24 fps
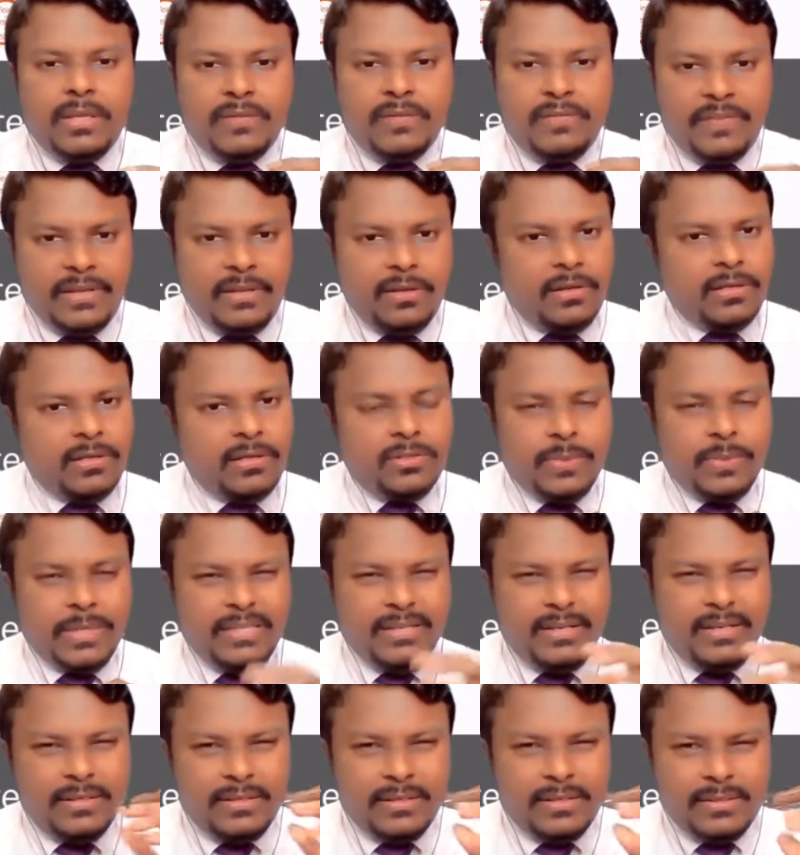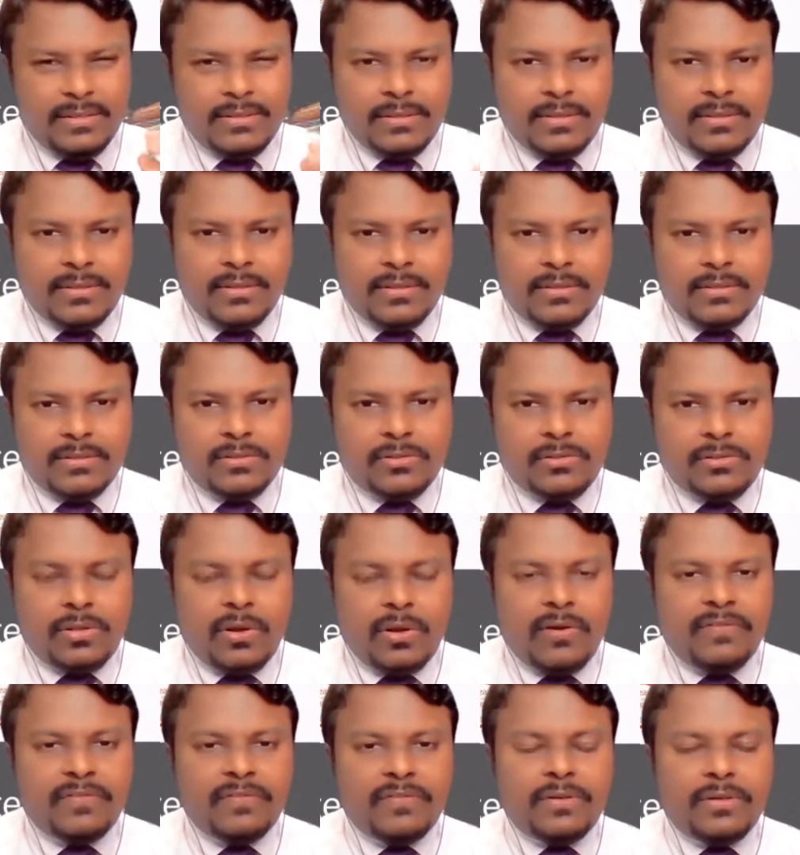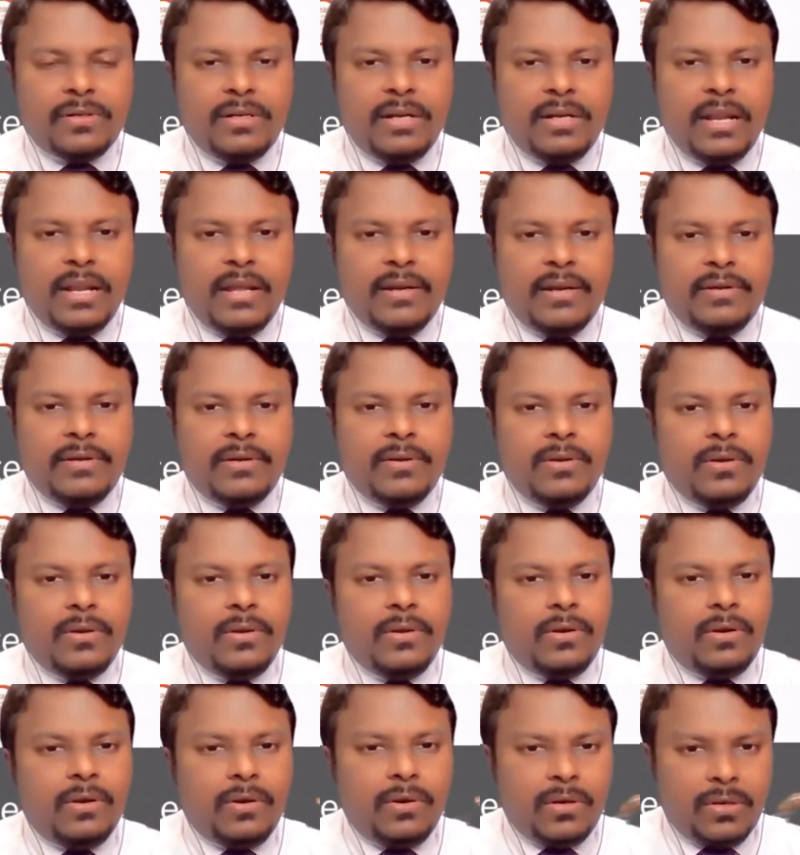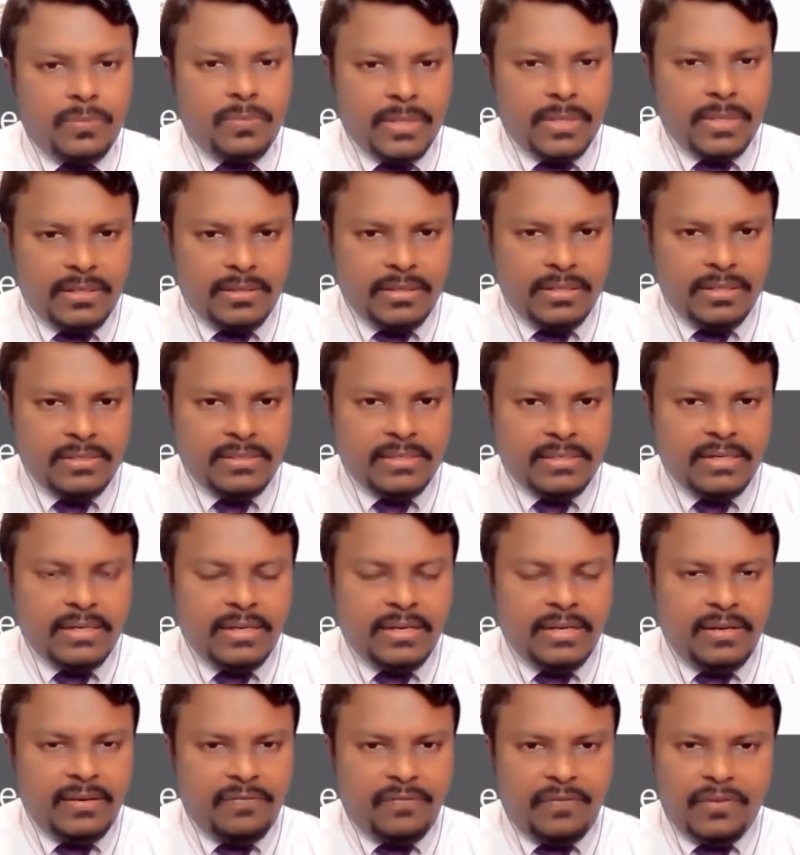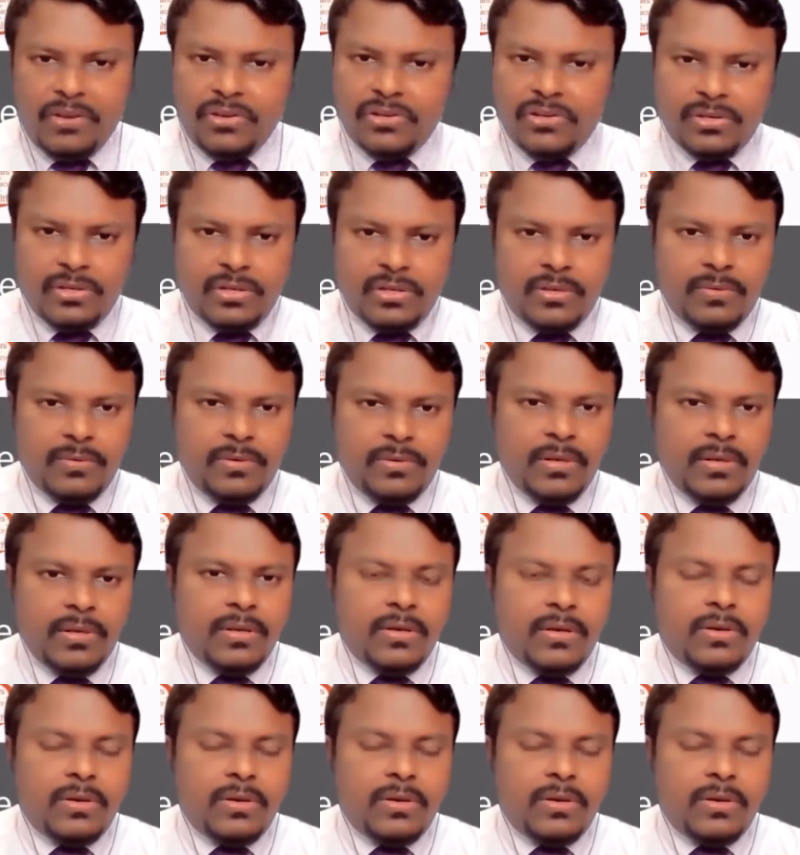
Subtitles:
our fingers whether it is a soft gland or whether there is any infection,